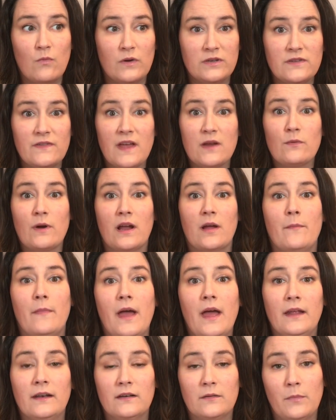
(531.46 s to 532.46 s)
they
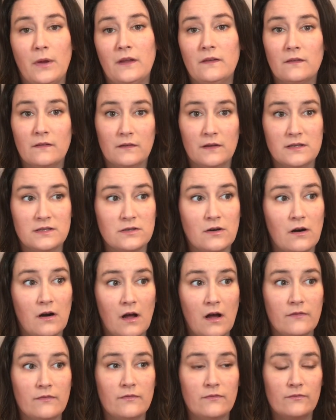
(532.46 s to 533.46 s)
recommend? Basically start
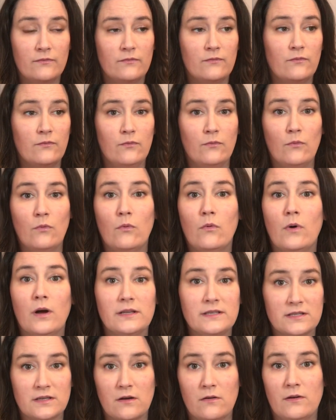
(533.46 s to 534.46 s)
off,
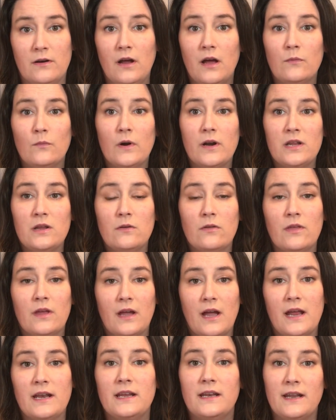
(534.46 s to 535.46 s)
what's going on? What do you think
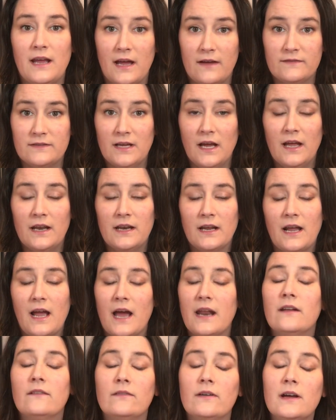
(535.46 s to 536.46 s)
I need to have done? And
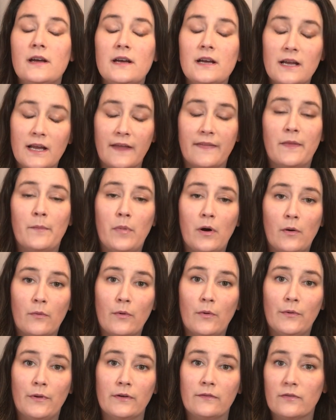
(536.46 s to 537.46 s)
kind of get the ball
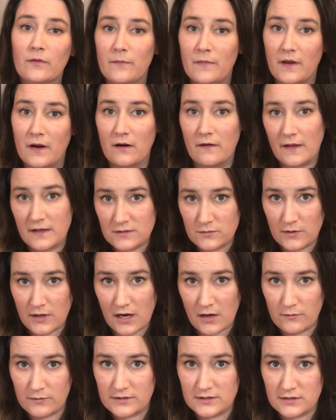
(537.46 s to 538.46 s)
rolling from there. That's what I
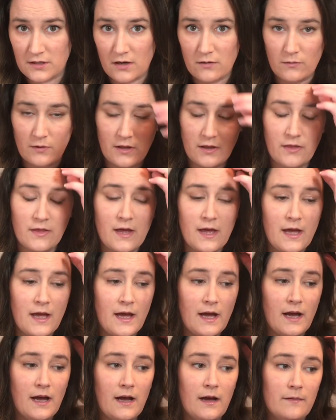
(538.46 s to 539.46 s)
would start with.
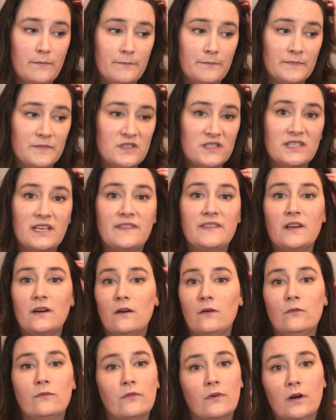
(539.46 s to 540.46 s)
Just get their
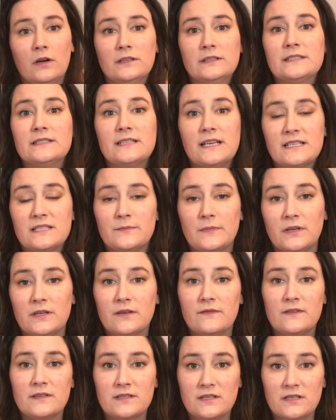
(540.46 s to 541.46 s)
overall assessment of
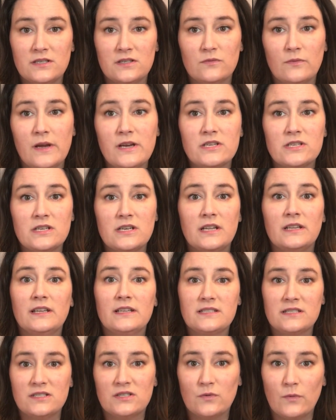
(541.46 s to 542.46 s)
the situation and
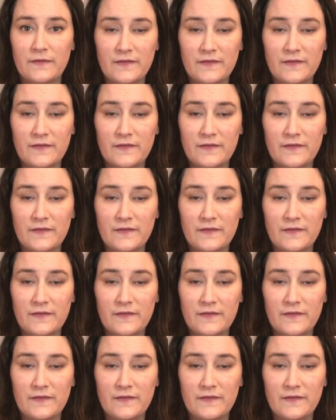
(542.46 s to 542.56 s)
listen to what